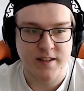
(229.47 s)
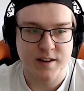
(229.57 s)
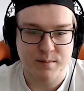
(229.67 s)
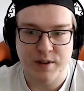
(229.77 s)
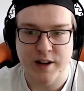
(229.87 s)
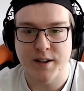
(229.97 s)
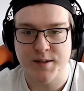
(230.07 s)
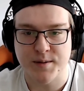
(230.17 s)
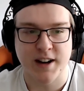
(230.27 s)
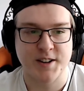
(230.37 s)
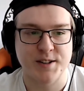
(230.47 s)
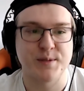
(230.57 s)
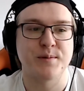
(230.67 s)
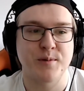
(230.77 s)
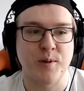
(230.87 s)
and then in playoffs we
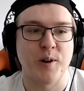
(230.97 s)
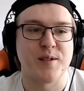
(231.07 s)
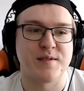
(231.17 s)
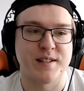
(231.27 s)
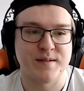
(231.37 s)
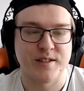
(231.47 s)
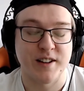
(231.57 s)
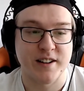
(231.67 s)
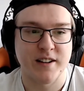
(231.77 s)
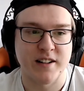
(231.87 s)
actually qualified for like